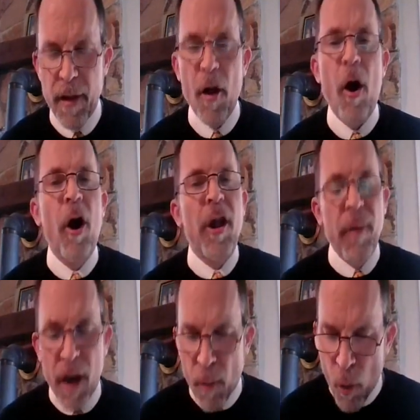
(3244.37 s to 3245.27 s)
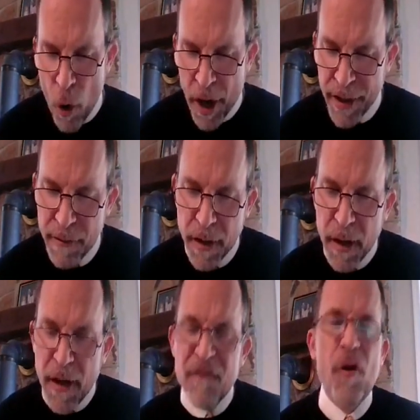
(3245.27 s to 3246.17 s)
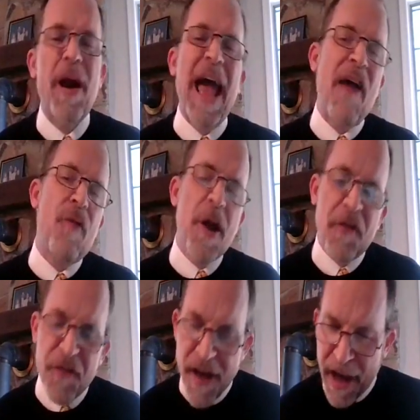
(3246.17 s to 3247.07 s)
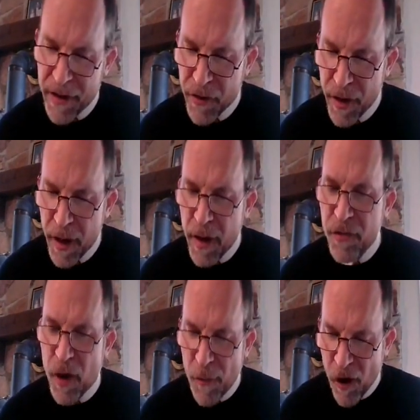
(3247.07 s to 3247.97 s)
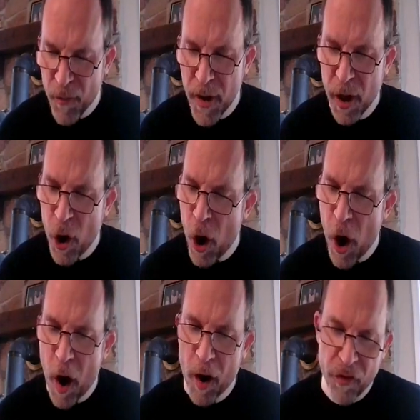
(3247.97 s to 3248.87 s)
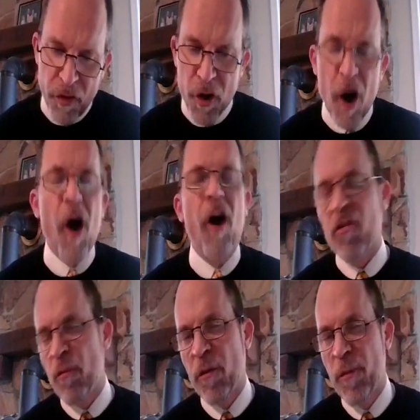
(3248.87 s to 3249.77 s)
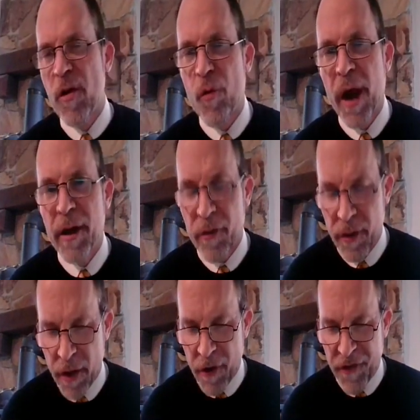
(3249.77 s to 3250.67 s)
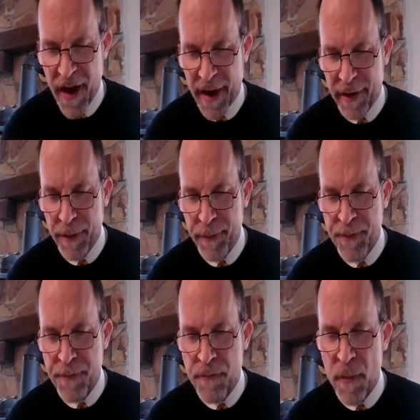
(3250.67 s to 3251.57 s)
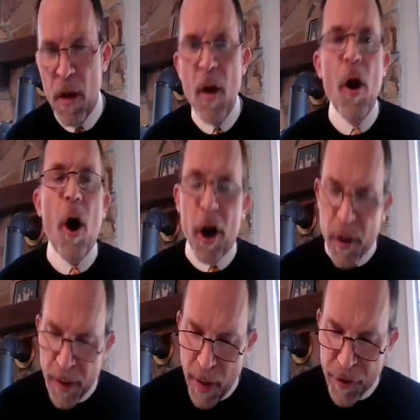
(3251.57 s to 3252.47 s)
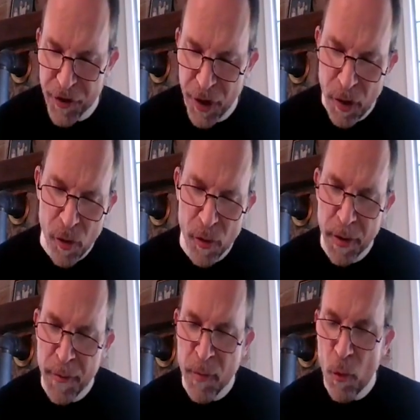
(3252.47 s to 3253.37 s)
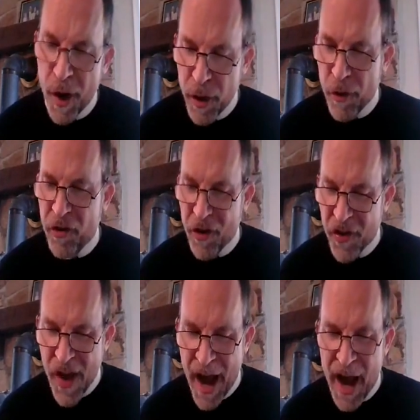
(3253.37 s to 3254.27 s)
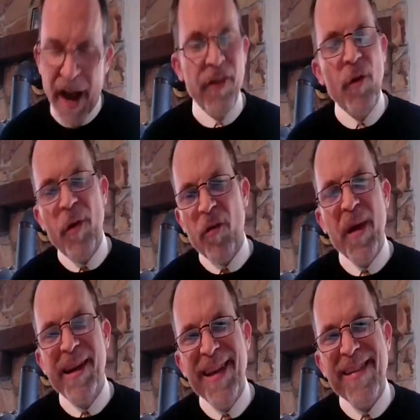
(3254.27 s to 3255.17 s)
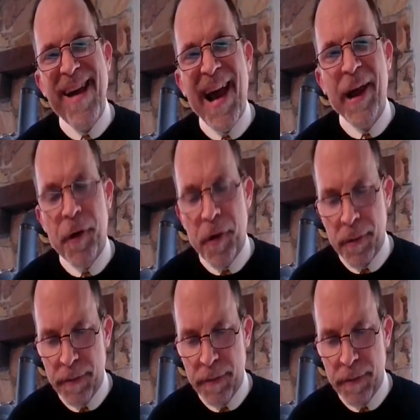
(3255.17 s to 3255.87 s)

Argument number 1, for every effect there must be a cause, and the cause must be greater than the effect. Argument number 2, where there is design, there must be a designer.